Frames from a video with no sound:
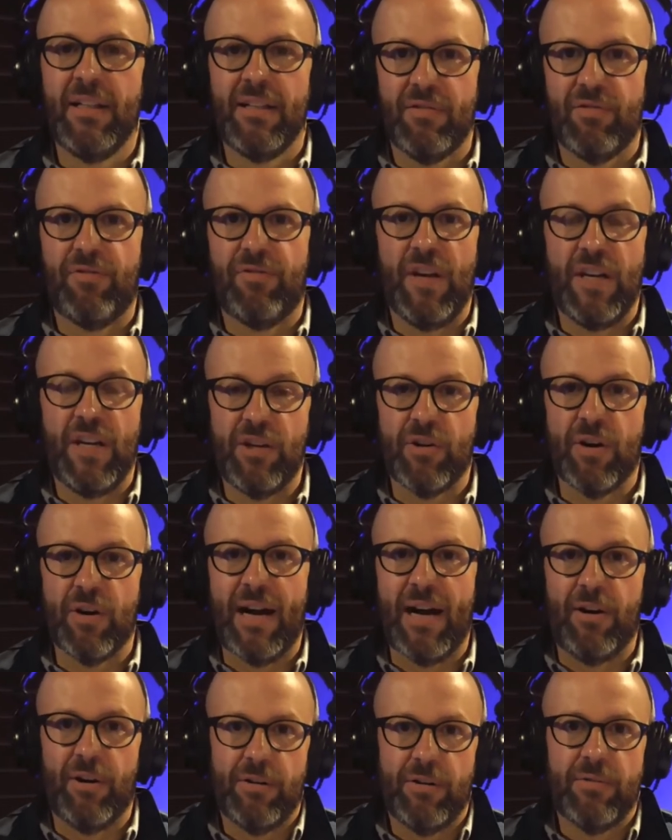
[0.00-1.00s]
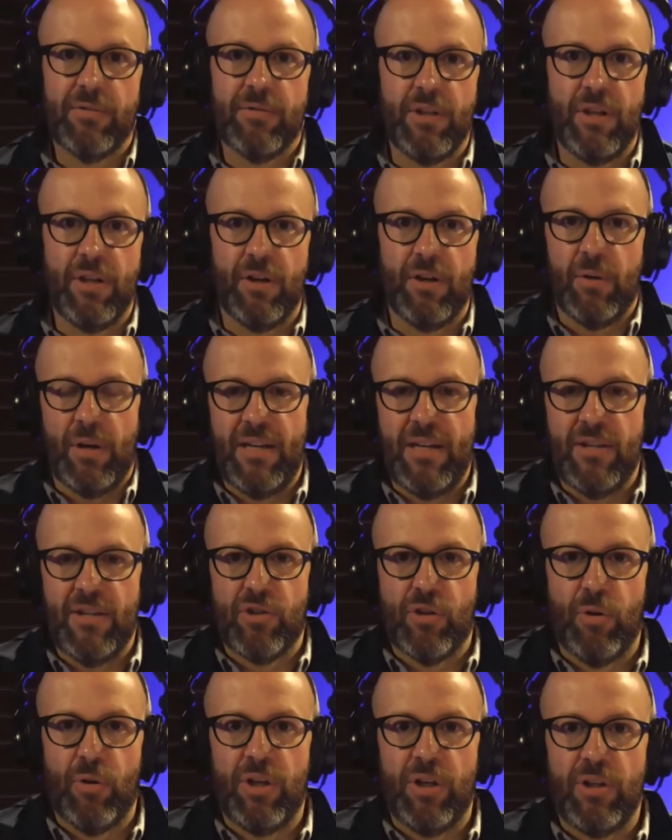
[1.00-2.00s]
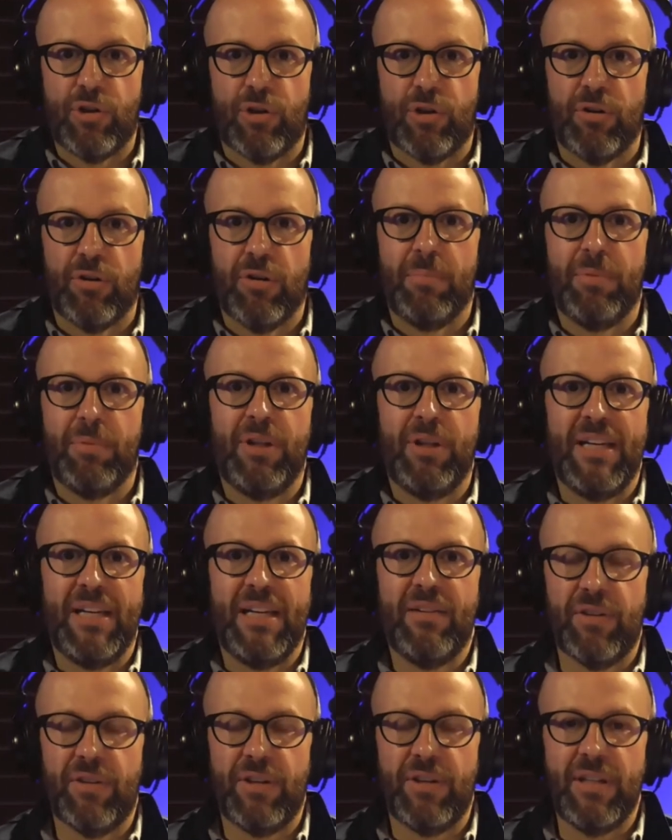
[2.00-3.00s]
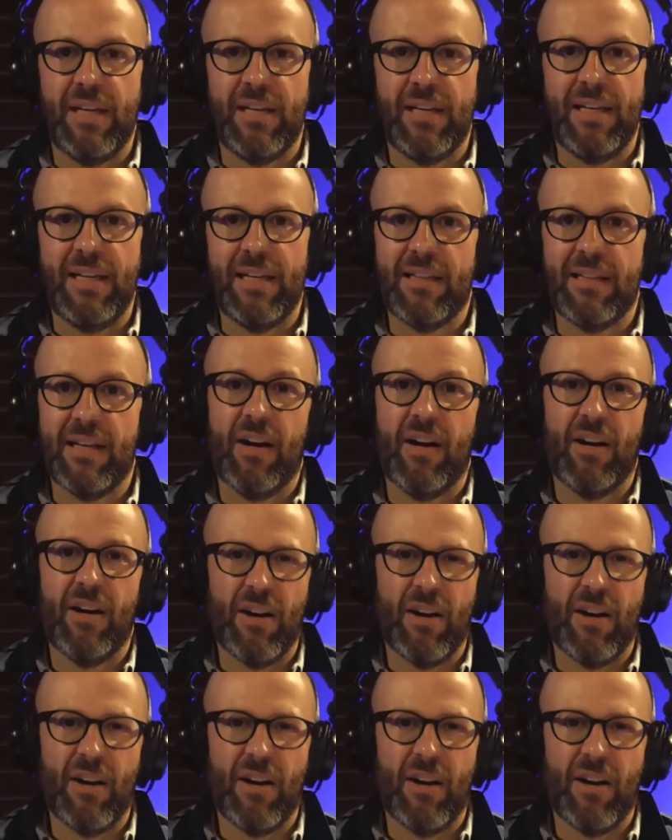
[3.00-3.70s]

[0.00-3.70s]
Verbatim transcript: figure out you know his own internal belief and, and get there.